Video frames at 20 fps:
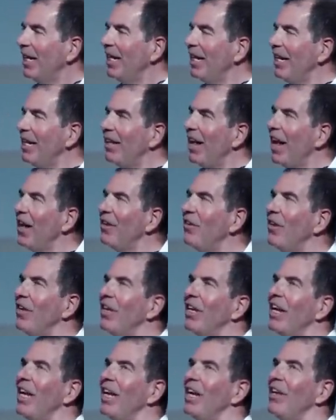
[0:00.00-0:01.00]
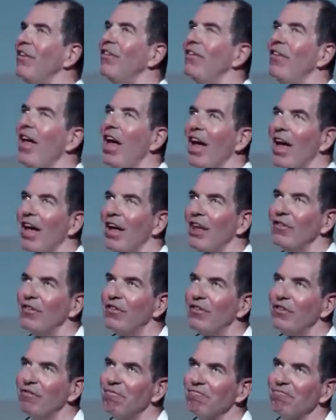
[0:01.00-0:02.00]
The intention key
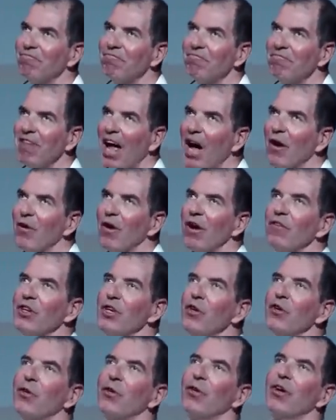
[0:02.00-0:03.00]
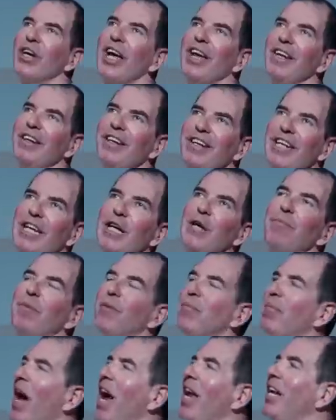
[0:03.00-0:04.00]
says, however you create deep,
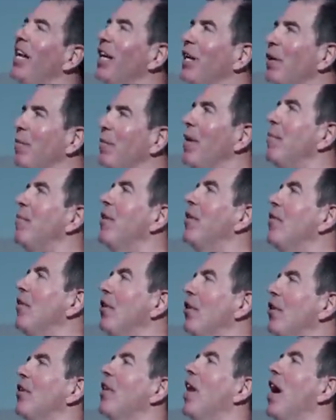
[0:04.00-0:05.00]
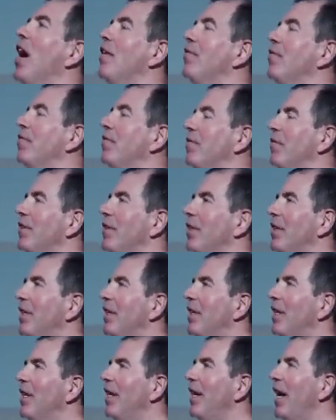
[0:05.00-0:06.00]
abiding commitments in your life,
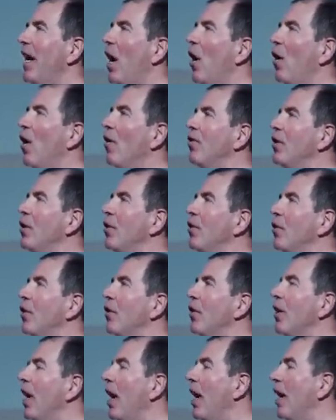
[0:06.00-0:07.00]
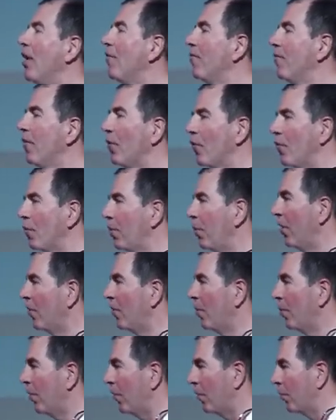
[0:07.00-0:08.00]
however you create first
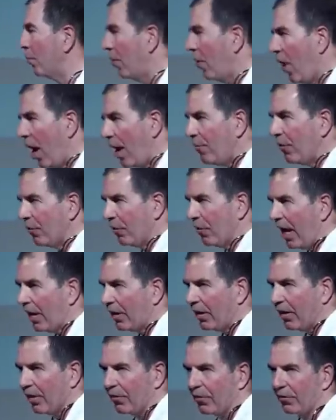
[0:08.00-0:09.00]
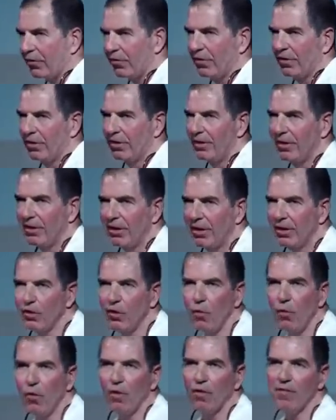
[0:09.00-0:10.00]
principles, prime directives,
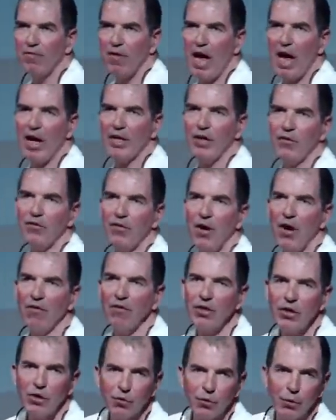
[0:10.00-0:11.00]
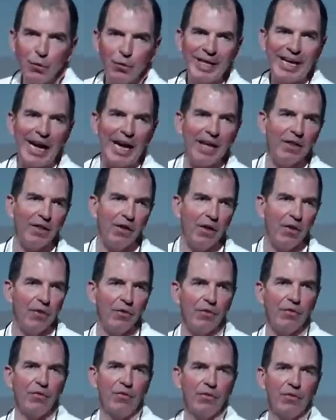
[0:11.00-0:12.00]
core values, however you create
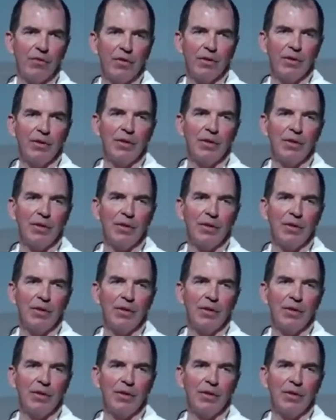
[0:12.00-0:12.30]
those,